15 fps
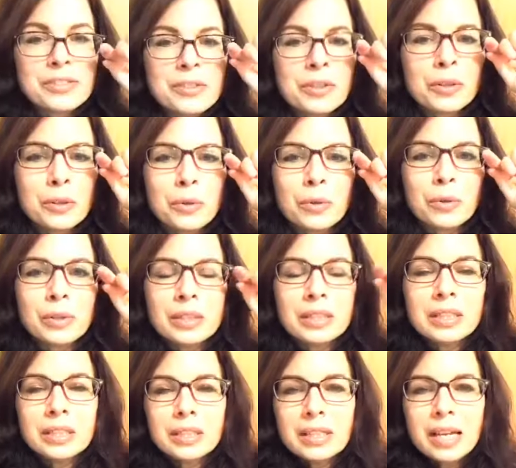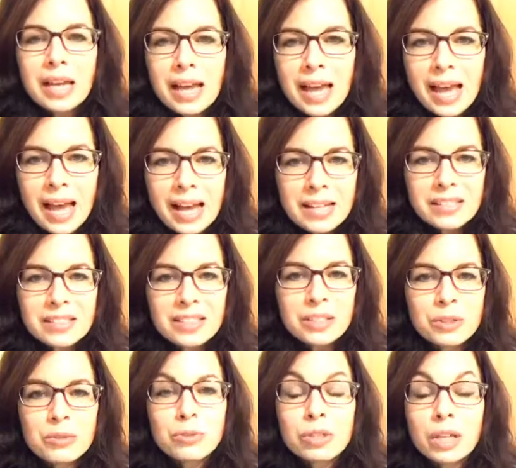to ask
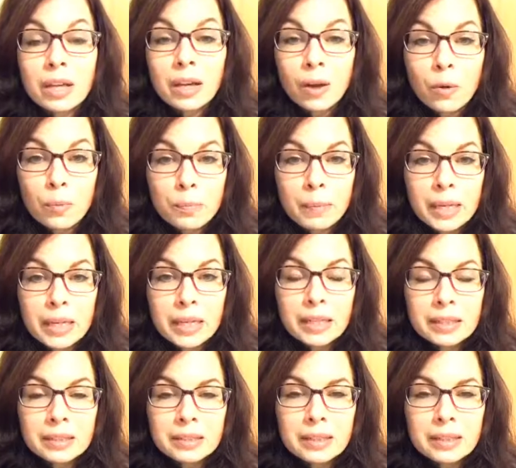you to help me.